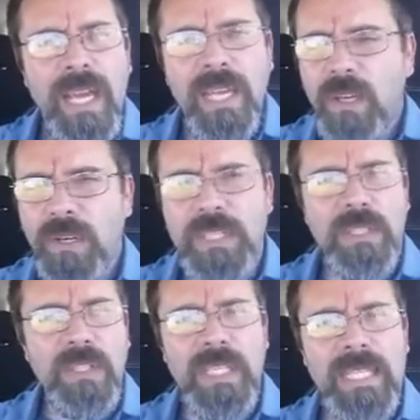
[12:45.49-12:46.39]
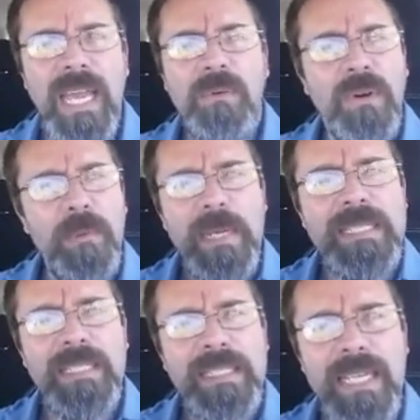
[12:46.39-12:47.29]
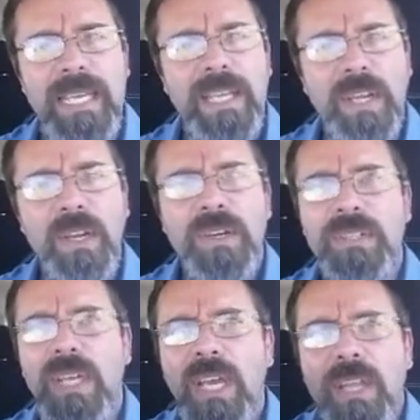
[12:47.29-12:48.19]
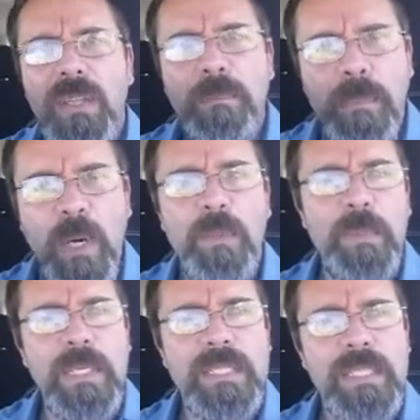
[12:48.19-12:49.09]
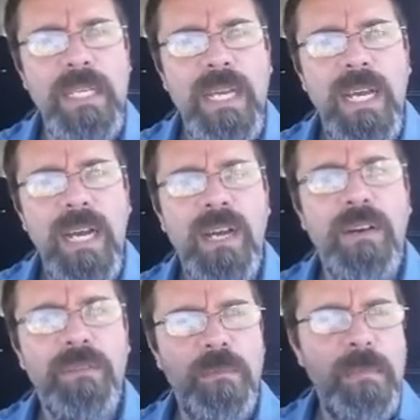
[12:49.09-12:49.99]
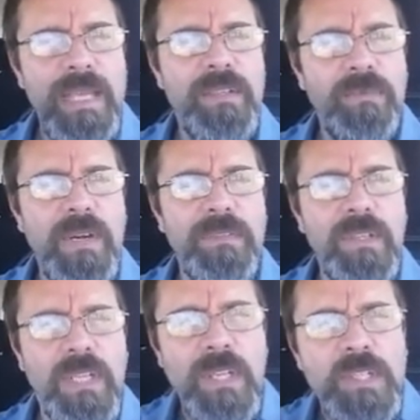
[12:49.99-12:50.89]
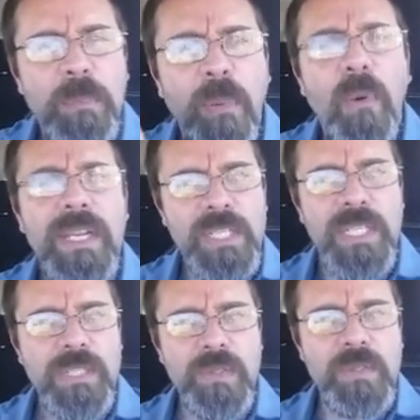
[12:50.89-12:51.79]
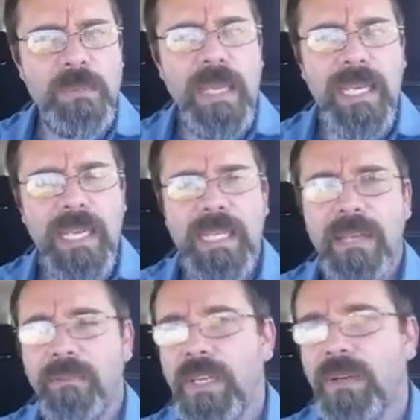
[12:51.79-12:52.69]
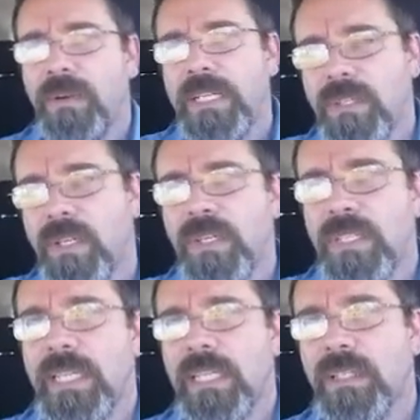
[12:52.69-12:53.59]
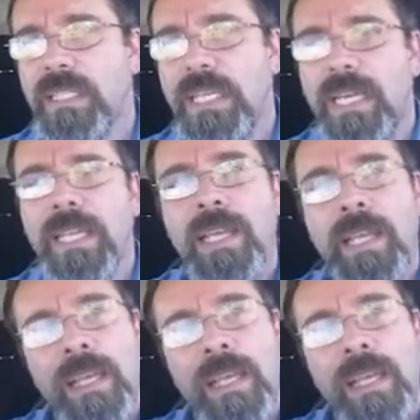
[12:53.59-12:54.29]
I encourage you to look at that, where I basically say, here's the purpose of Matthew 5:32. Here's the point Jesus was making in that video, right? So I encourage you to take a look at that.